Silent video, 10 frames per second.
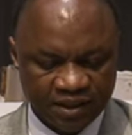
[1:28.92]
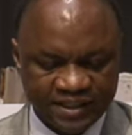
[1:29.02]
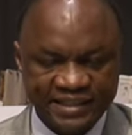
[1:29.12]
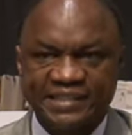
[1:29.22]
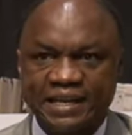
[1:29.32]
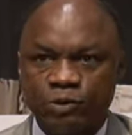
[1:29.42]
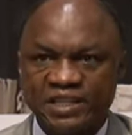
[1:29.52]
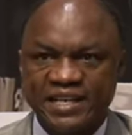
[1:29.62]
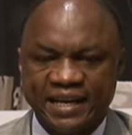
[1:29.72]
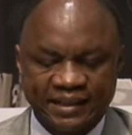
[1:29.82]

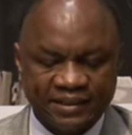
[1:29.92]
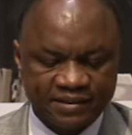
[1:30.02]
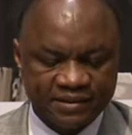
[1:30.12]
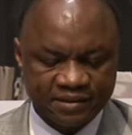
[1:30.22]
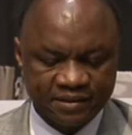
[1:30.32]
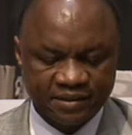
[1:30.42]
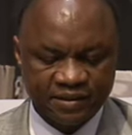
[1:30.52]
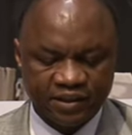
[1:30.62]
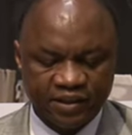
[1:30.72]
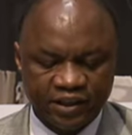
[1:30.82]
Distinguished delegates,
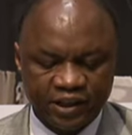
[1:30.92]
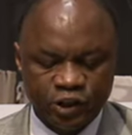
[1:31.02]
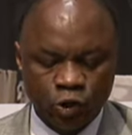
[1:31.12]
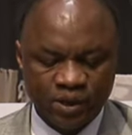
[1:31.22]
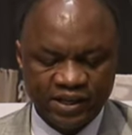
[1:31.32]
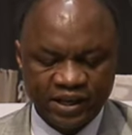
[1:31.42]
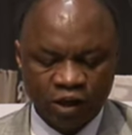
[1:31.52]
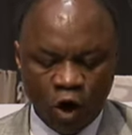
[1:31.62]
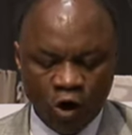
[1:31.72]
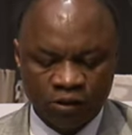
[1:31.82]
you will
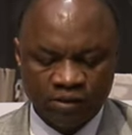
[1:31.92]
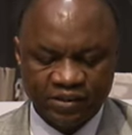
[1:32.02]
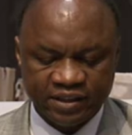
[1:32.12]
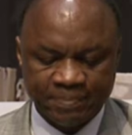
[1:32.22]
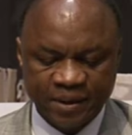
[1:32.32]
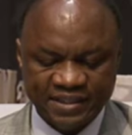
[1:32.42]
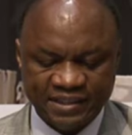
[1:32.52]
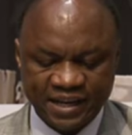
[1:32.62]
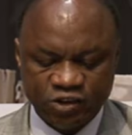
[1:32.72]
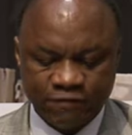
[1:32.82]
recall the
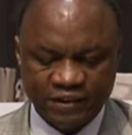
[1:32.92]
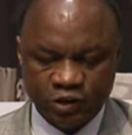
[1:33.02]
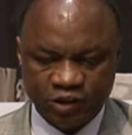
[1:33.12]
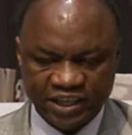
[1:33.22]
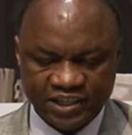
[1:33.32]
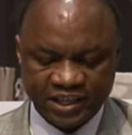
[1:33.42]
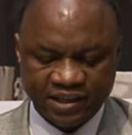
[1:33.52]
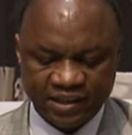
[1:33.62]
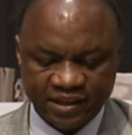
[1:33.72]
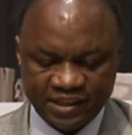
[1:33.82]
President of Indonesia
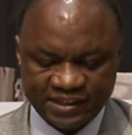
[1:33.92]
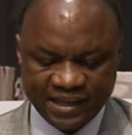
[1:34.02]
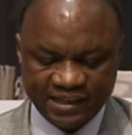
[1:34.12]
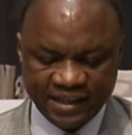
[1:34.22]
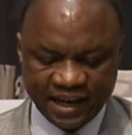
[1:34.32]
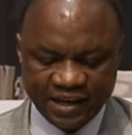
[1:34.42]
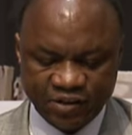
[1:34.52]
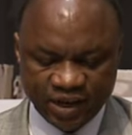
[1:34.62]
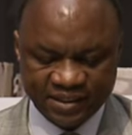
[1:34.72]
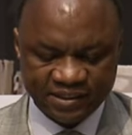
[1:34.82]
recently
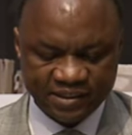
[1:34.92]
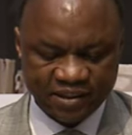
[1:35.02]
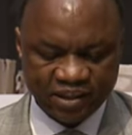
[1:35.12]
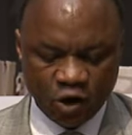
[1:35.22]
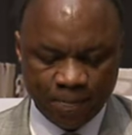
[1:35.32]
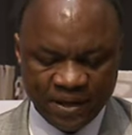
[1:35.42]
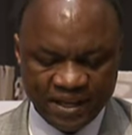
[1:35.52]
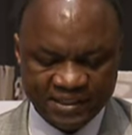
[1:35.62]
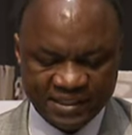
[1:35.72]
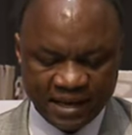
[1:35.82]
addressed the
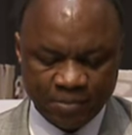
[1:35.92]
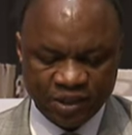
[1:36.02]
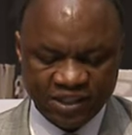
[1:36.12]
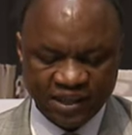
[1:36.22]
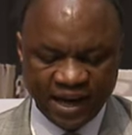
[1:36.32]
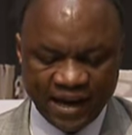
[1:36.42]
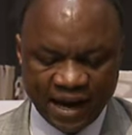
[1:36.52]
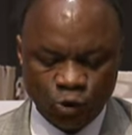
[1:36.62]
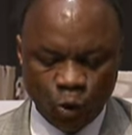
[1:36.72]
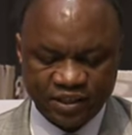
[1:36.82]
opening ceremony, and
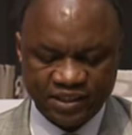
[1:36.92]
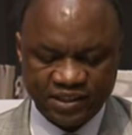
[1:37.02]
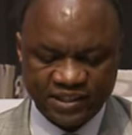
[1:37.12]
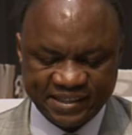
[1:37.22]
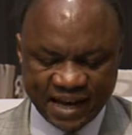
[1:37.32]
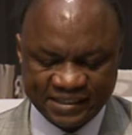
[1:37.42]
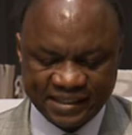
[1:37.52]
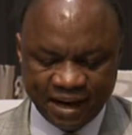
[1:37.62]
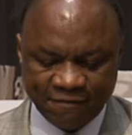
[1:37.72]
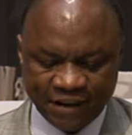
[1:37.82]
I quote,
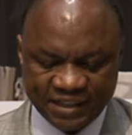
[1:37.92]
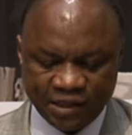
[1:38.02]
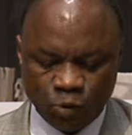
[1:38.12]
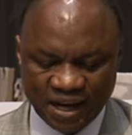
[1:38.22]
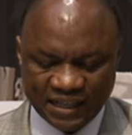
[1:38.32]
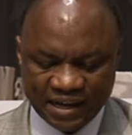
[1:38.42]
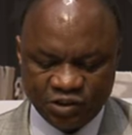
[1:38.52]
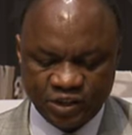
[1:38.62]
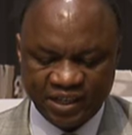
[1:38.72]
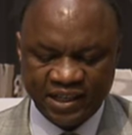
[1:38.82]
"Disaster affecting one
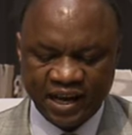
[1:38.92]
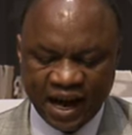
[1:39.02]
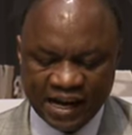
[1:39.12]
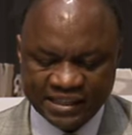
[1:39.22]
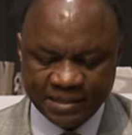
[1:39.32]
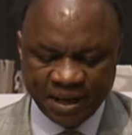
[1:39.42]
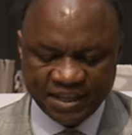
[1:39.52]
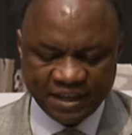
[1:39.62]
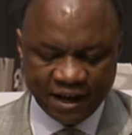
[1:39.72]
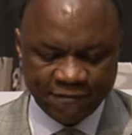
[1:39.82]
country
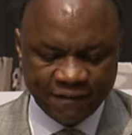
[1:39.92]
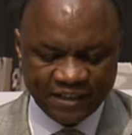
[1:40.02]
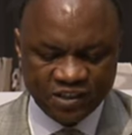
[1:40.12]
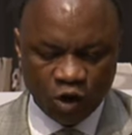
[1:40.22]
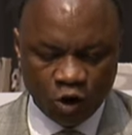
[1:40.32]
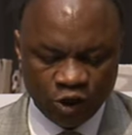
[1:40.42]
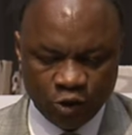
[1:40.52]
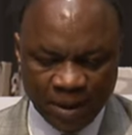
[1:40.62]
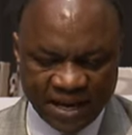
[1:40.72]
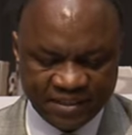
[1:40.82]
ultimately affects all
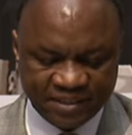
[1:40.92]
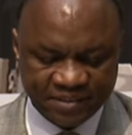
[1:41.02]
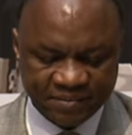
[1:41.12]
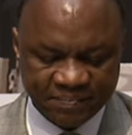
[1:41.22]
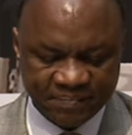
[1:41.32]
humanity.